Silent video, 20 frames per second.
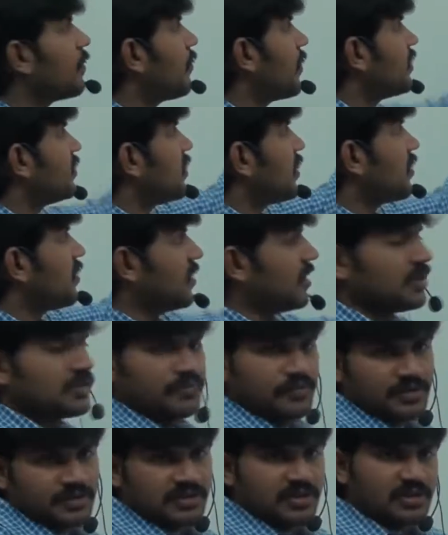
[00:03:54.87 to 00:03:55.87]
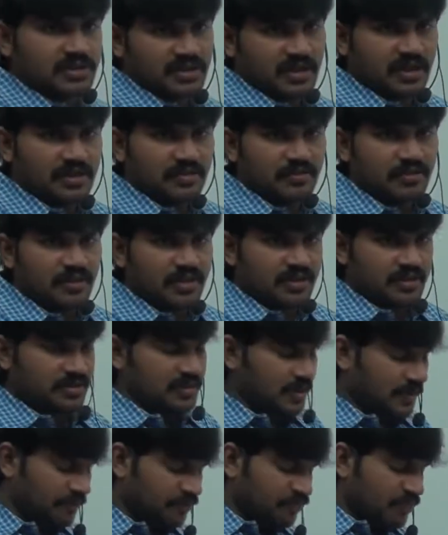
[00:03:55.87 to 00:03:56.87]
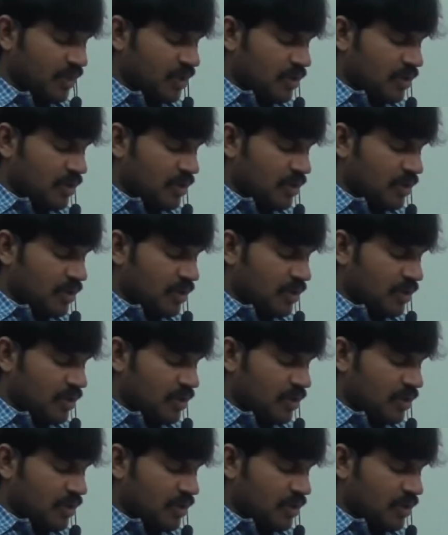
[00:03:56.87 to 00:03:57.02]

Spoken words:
by seeing these features, right? Okay, they say.